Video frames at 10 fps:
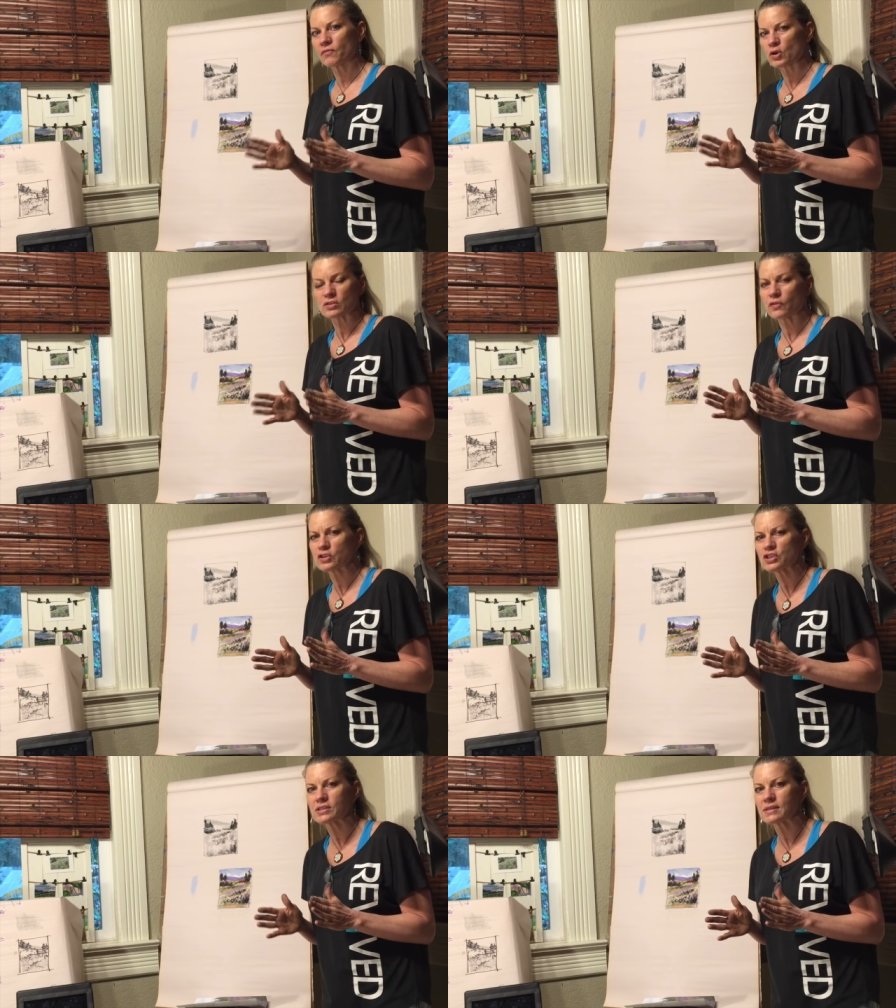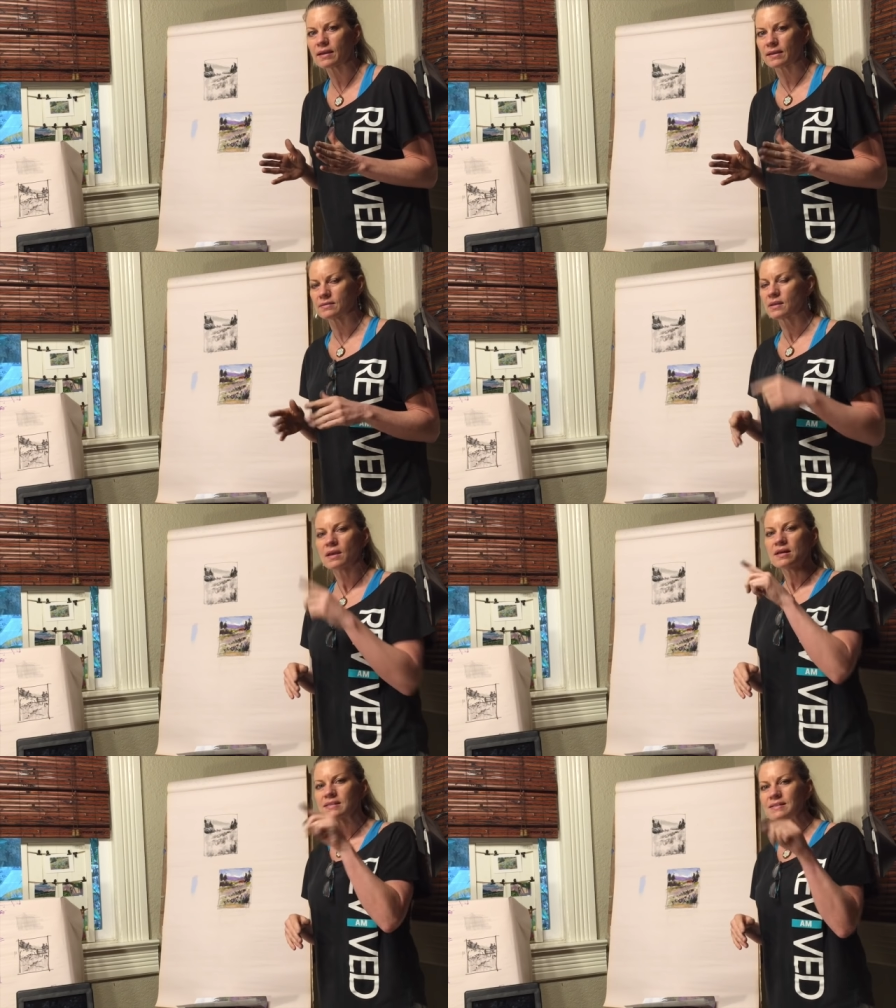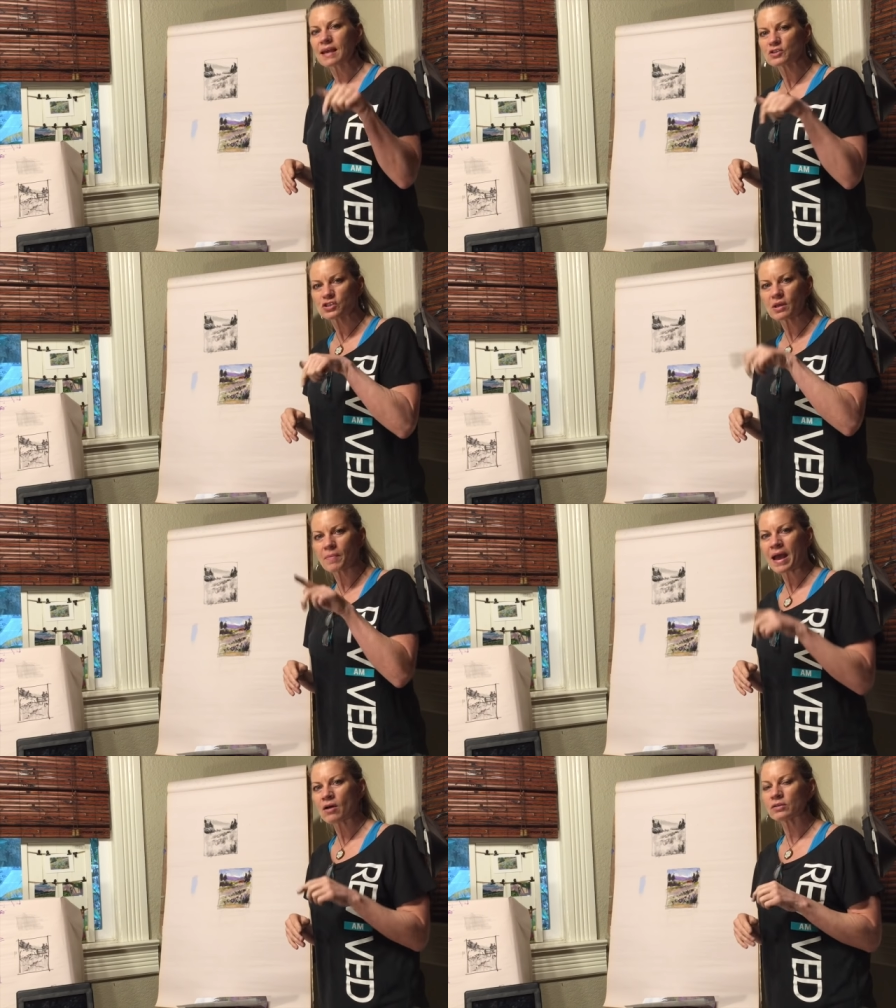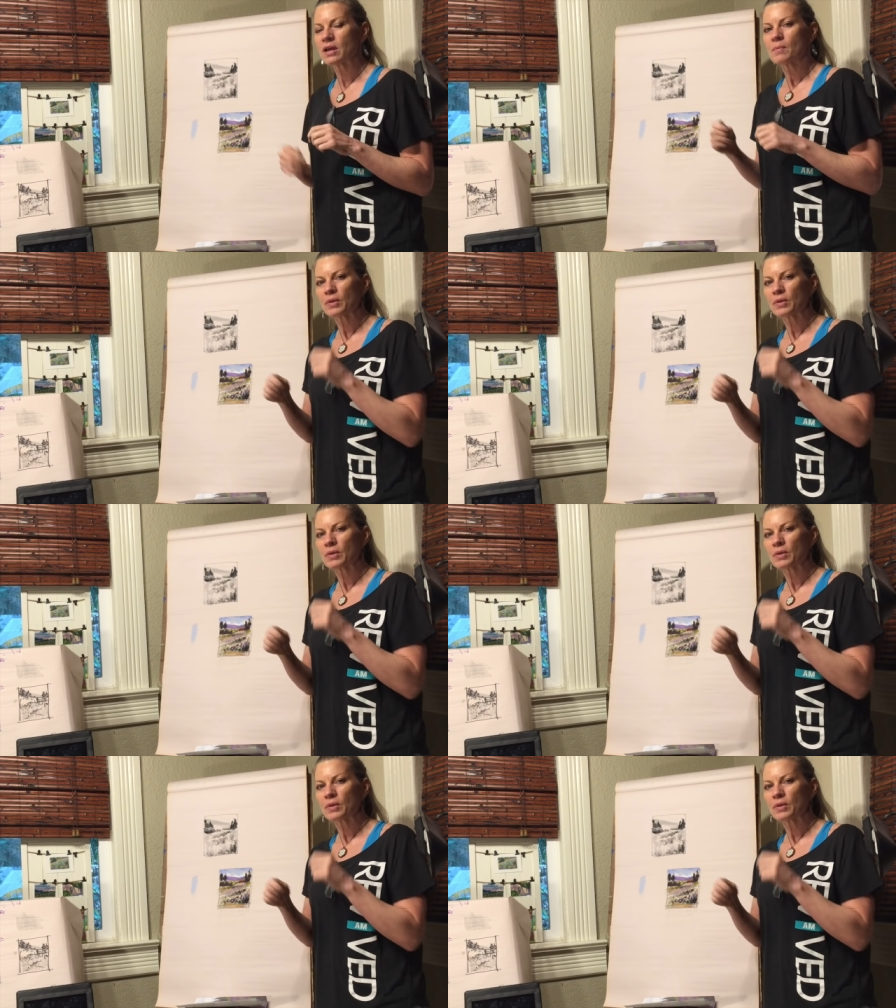for just studies. Sketch some out.